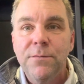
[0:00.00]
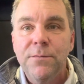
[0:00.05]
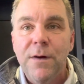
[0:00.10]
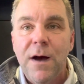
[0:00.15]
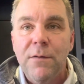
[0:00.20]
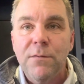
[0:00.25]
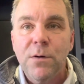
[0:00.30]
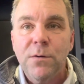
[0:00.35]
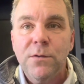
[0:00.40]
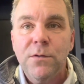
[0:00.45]

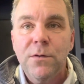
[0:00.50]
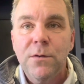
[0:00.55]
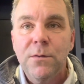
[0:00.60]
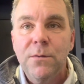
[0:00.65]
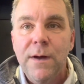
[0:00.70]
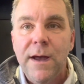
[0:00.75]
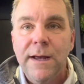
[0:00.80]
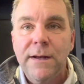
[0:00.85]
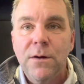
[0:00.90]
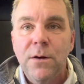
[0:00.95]
five oh
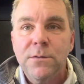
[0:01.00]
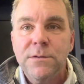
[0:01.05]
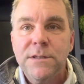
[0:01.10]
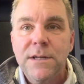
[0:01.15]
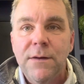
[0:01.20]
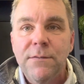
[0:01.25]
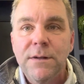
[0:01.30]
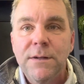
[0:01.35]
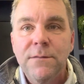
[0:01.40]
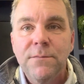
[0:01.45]
two, eight oh
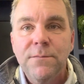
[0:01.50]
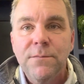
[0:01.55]
seven,